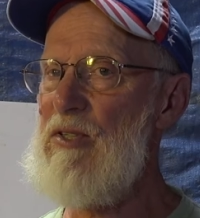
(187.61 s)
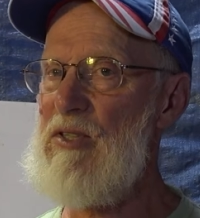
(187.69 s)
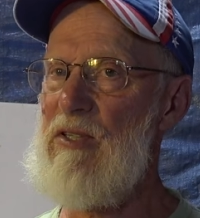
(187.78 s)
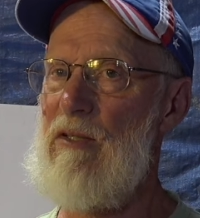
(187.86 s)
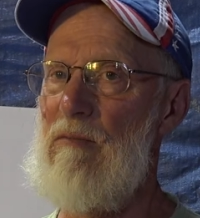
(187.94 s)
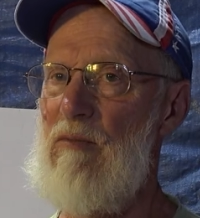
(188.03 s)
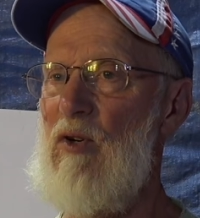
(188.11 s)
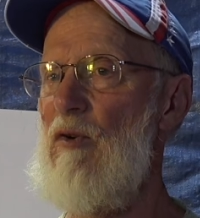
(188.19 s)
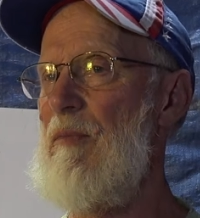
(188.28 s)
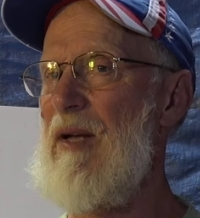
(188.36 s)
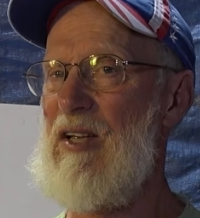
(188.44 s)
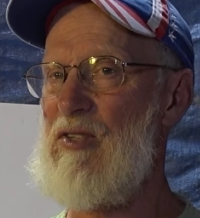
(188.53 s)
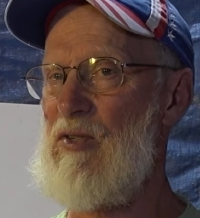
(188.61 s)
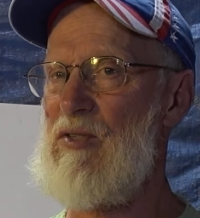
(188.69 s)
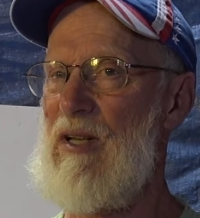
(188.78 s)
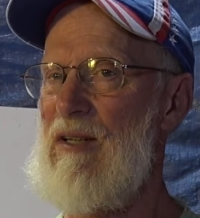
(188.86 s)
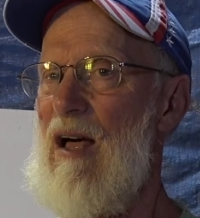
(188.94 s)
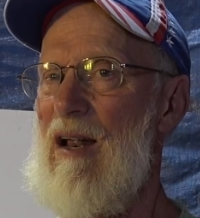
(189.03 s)
still move because there's
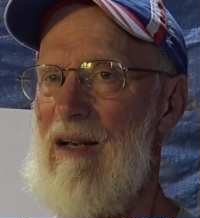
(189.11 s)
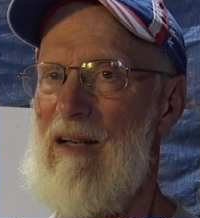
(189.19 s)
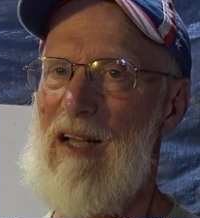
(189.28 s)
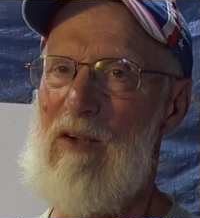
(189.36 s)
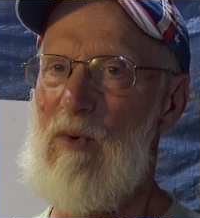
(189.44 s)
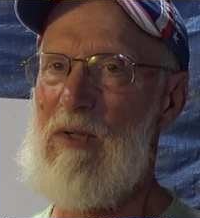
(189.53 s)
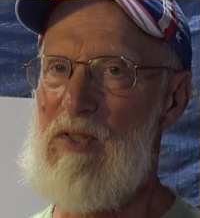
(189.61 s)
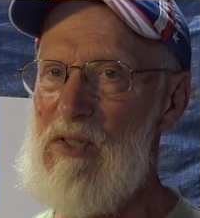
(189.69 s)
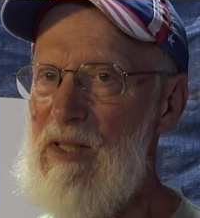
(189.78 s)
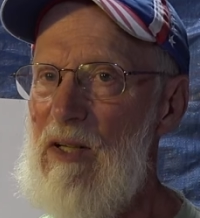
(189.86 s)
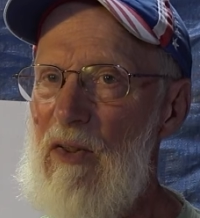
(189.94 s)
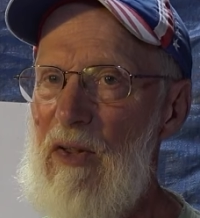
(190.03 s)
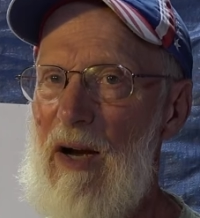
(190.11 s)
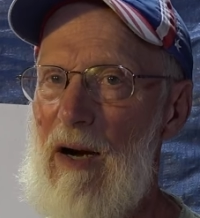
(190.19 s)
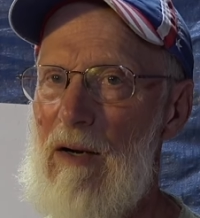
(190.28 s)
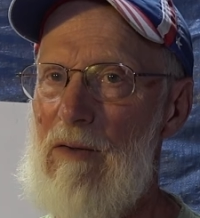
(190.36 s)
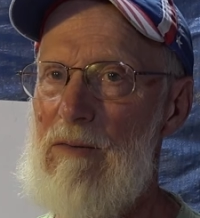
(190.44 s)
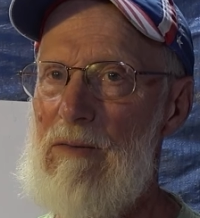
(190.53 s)
a lot of liquid still there.